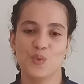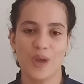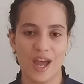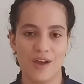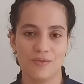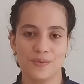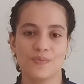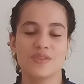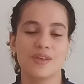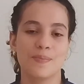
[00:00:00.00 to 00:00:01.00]
We have
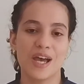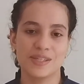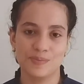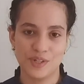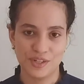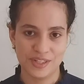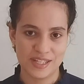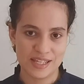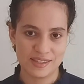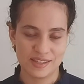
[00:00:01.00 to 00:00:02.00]
the past period
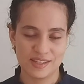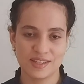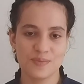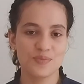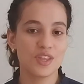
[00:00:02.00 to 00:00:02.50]
tenses,